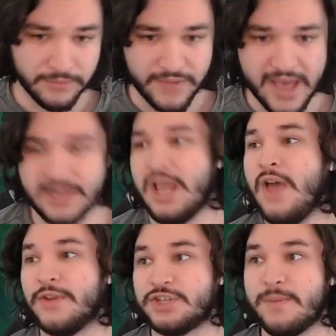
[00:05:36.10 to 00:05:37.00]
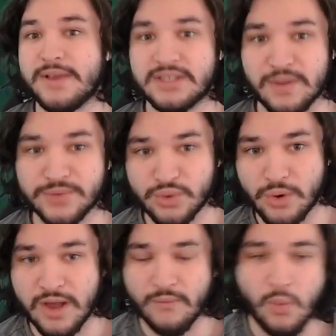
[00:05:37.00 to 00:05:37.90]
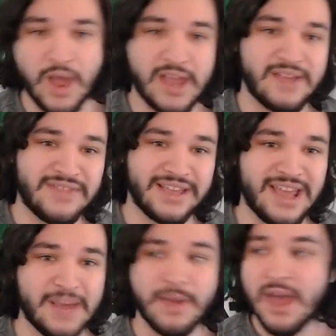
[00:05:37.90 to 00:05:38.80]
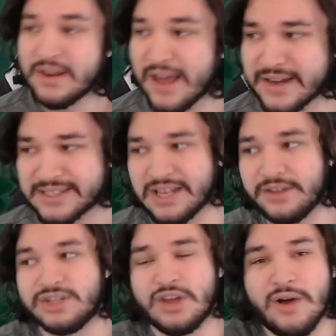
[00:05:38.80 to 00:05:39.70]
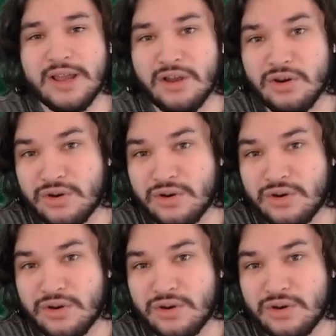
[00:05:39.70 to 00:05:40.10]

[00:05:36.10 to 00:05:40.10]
event. There should be some sort of way in the game, not necessarily to go out and